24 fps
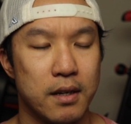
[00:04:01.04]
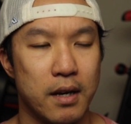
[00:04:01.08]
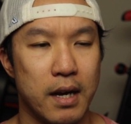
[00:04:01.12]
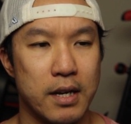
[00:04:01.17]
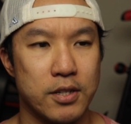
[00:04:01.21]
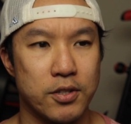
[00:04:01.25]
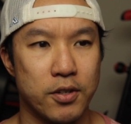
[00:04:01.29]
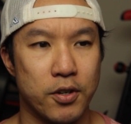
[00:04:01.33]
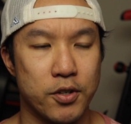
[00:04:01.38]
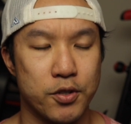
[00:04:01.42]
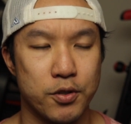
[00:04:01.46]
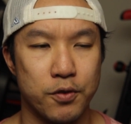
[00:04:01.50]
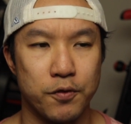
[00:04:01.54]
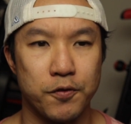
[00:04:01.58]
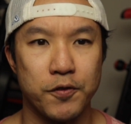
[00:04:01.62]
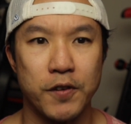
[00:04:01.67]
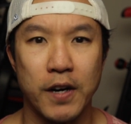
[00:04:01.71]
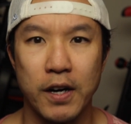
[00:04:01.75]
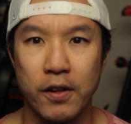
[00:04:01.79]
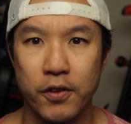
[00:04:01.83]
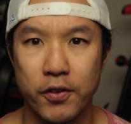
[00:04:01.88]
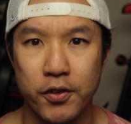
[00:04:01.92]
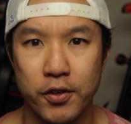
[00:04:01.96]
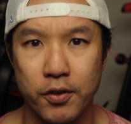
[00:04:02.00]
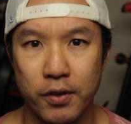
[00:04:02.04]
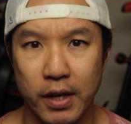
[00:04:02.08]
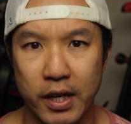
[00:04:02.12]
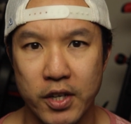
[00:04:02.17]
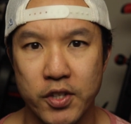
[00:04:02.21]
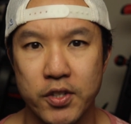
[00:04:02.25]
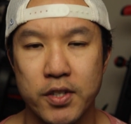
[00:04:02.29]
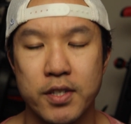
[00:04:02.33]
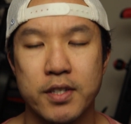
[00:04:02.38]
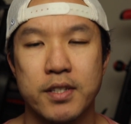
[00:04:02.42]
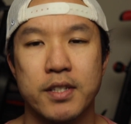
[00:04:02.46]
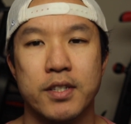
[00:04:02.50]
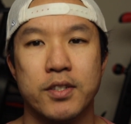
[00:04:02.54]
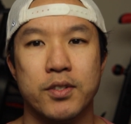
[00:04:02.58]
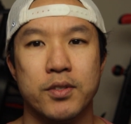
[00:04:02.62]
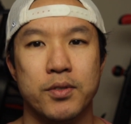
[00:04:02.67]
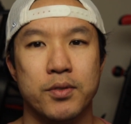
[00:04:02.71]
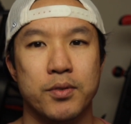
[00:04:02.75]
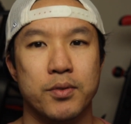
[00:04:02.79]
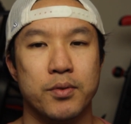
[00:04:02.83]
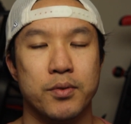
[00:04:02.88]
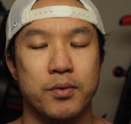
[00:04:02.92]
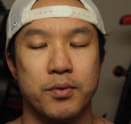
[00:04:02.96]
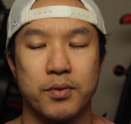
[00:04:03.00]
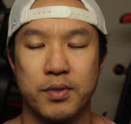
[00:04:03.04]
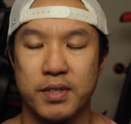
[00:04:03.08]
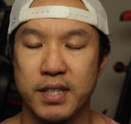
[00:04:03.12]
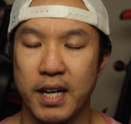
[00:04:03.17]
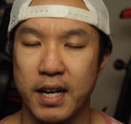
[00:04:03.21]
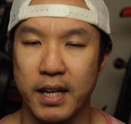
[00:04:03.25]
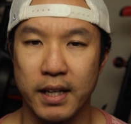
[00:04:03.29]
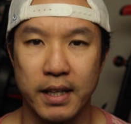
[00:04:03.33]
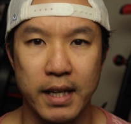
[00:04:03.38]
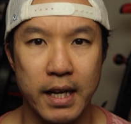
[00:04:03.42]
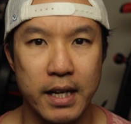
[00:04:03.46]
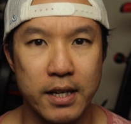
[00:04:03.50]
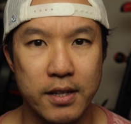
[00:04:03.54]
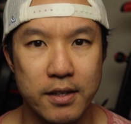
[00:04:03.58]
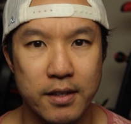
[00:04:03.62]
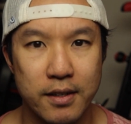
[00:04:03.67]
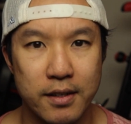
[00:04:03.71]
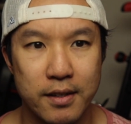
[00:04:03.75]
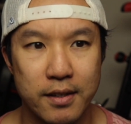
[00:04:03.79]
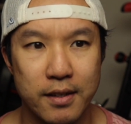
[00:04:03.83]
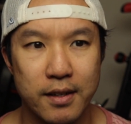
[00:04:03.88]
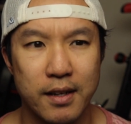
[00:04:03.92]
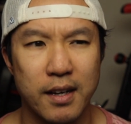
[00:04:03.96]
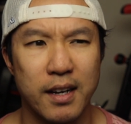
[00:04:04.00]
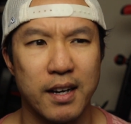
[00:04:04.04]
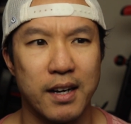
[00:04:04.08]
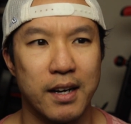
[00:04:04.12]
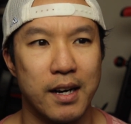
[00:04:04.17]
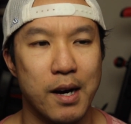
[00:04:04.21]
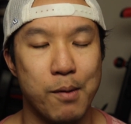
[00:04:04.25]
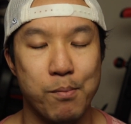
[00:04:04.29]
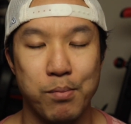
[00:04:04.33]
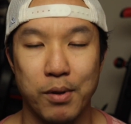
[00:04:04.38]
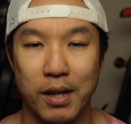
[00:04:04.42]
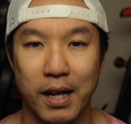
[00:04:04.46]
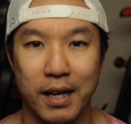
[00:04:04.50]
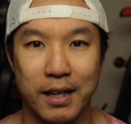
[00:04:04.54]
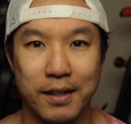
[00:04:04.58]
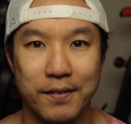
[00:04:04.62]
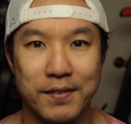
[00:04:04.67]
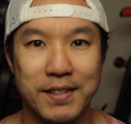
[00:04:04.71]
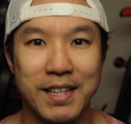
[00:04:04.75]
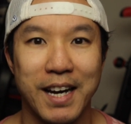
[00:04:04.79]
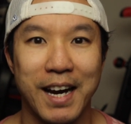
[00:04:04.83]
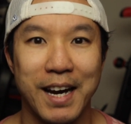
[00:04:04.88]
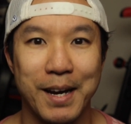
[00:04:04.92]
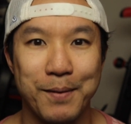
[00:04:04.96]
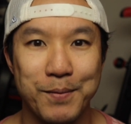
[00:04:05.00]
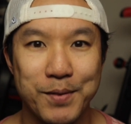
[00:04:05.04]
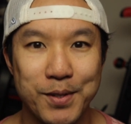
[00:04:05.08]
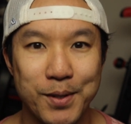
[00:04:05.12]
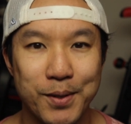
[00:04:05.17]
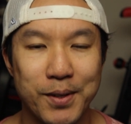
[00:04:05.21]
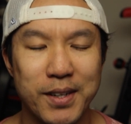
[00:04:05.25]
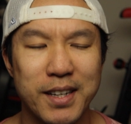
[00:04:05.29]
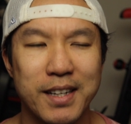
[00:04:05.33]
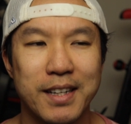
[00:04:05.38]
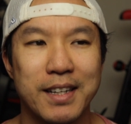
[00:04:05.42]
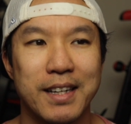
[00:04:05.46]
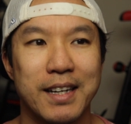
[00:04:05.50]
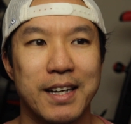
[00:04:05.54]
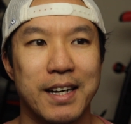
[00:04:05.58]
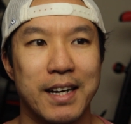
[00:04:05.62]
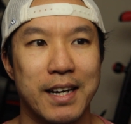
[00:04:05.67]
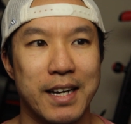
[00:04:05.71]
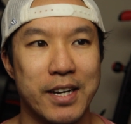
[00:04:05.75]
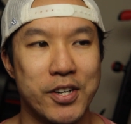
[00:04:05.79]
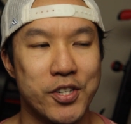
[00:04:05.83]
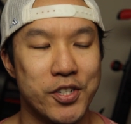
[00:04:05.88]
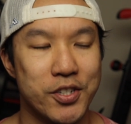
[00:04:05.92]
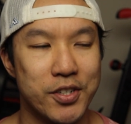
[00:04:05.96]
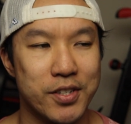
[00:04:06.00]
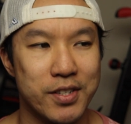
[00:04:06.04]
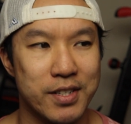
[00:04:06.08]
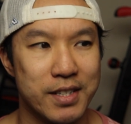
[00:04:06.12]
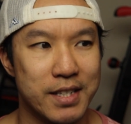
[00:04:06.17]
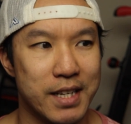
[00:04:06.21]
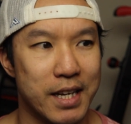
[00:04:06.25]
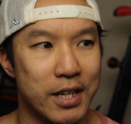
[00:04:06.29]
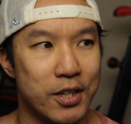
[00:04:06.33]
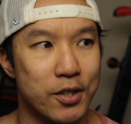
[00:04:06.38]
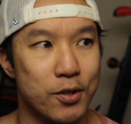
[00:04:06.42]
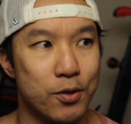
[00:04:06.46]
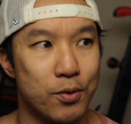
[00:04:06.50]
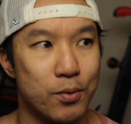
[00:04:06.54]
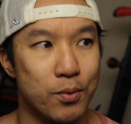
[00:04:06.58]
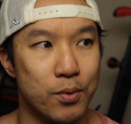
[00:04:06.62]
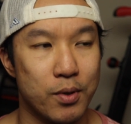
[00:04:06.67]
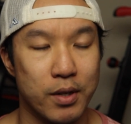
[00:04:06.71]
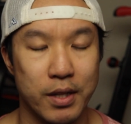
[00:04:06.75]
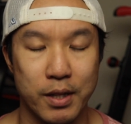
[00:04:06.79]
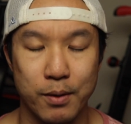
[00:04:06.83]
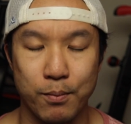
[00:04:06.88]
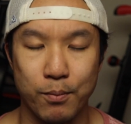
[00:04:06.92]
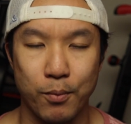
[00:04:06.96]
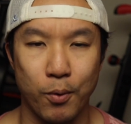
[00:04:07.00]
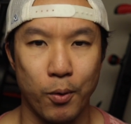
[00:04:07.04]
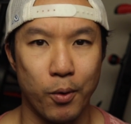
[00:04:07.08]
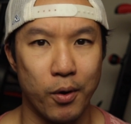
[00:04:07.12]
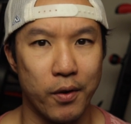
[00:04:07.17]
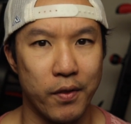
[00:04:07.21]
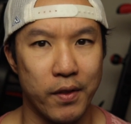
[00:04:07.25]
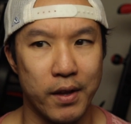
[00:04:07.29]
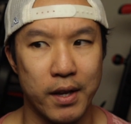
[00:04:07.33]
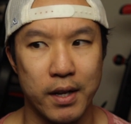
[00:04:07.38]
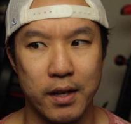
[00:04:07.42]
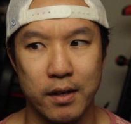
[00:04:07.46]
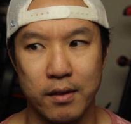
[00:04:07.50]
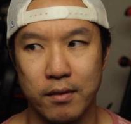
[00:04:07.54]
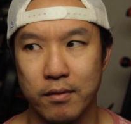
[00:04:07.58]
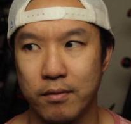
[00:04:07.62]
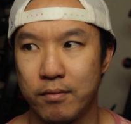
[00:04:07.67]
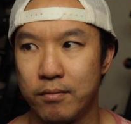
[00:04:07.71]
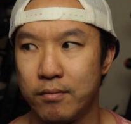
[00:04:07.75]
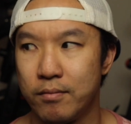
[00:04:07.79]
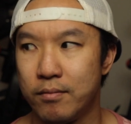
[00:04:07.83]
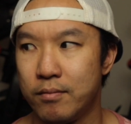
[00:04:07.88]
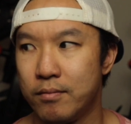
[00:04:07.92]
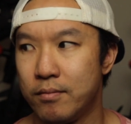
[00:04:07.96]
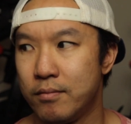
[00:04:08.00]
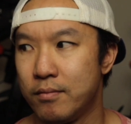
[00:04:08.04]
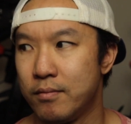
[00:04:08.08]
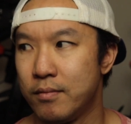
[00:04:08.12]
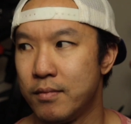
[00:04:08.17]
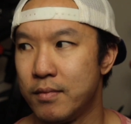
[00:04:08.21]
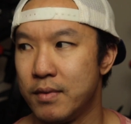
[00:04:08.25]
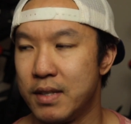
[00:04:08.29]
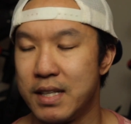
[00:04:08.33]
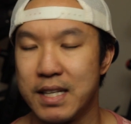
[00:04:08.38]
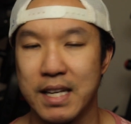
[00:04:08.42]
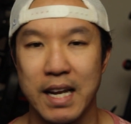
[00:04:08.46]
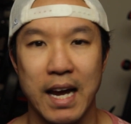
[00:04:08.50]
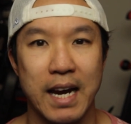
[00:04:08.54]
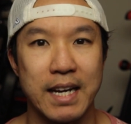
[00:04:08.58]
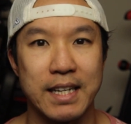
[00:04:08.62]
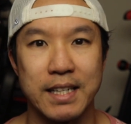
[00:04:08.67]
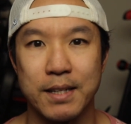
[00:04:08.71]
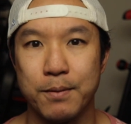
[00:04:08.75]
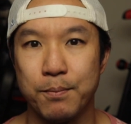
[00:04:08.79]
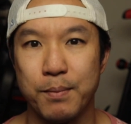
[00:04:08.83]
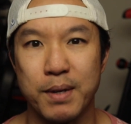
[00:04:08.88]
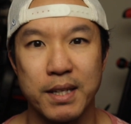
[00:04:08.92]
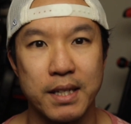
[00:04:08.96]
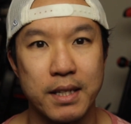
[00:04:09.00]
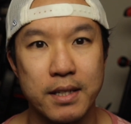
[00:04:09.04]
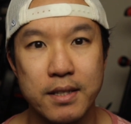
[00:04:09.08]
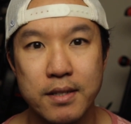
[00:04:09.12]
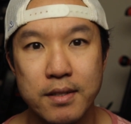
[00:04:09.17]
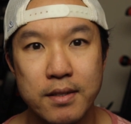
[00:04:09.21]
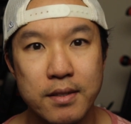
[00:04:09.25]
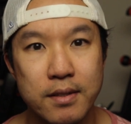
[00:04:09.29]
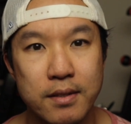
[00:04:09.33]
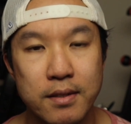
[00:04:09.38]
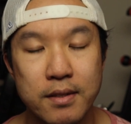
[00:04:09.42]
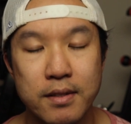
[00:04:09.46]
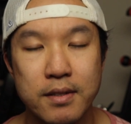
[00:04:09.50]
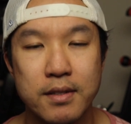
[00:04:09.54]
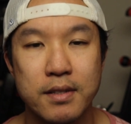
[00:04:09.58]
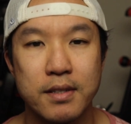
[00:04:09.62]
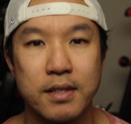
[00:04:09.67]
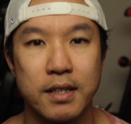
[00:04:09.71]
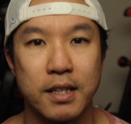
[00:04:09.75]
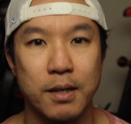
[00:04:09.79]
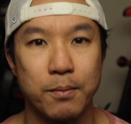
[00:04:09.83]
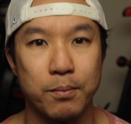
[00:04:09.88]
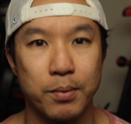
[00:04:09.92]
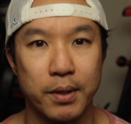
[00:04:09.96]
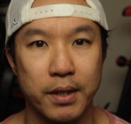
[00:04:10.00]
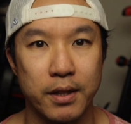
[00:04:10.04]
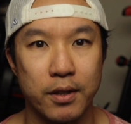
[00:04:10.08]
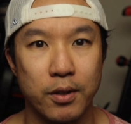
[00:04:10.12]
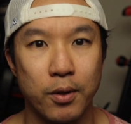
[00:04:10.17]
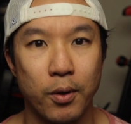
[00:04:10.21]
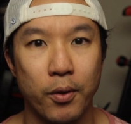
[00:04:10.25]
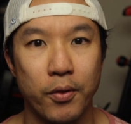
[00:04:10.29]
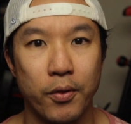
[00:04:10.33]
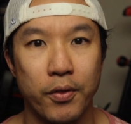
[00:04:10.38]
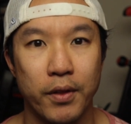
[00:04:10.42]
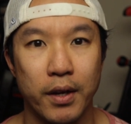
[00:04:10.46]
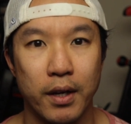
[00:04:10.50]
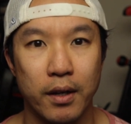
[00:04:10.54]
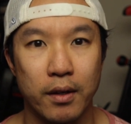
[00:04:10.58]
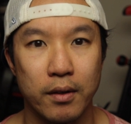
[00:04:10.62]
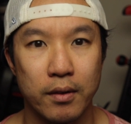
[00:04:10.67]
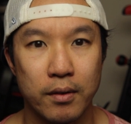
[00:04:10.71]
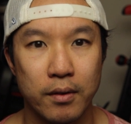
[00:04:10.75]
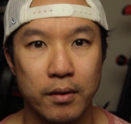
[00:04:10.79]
as long as you follow the directions and you dedicate a block of time to it, it shouldn't take you really more than 90 minutes to complete the whole thing,